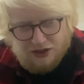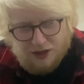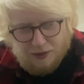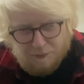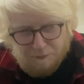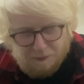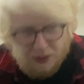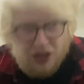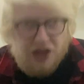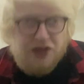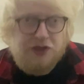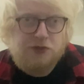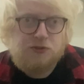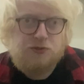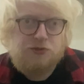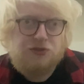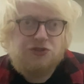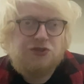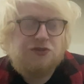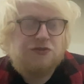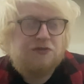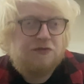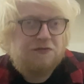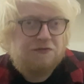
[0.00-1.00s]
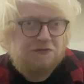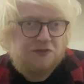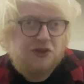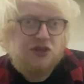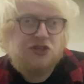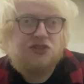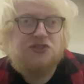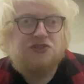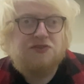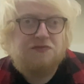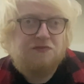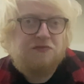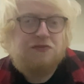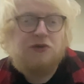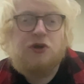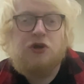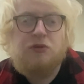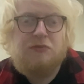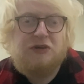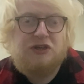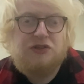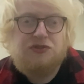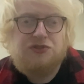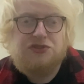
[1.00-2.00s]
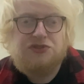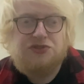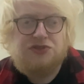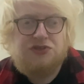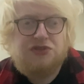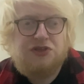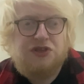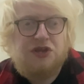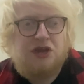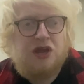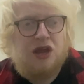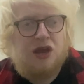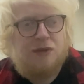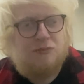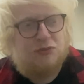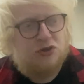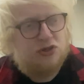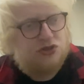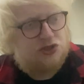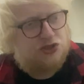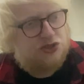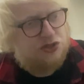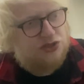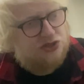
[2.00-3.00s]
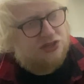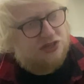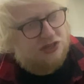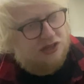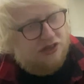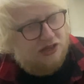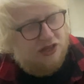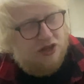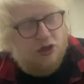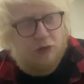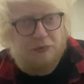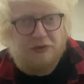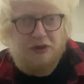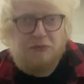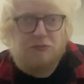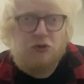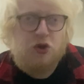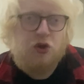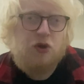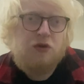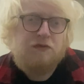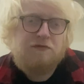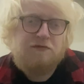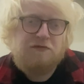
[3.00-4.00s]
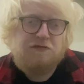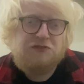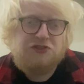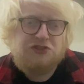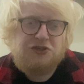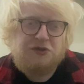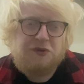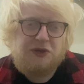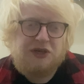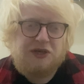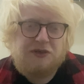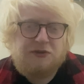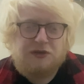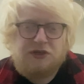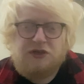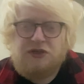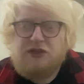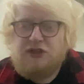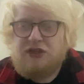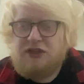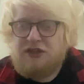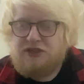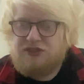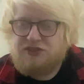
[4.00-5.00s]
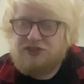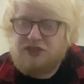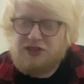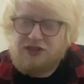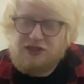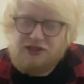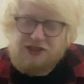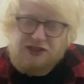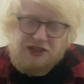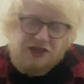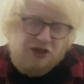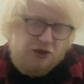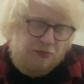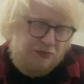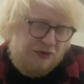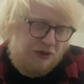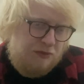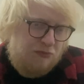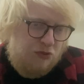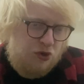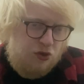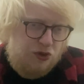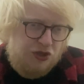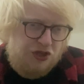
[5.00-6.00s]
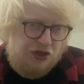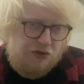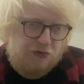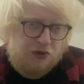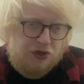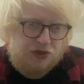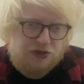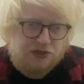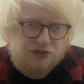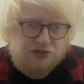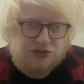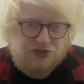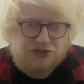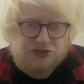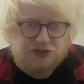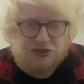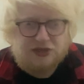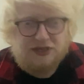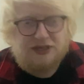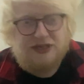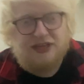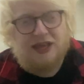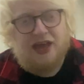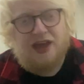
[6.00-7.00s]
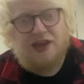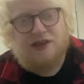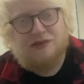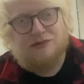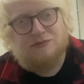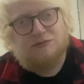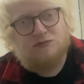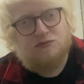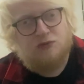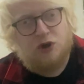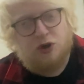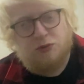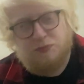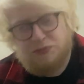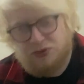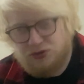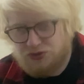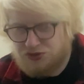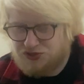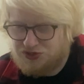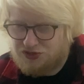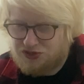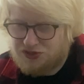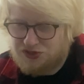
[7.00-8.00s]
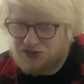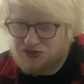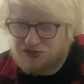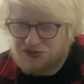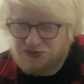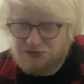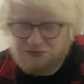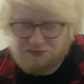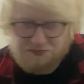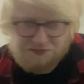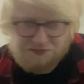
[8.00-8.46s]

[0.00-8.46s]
mild first and foremost, but there's just a little bit more oomph to it. It's a little bit more nuance, yet robustness.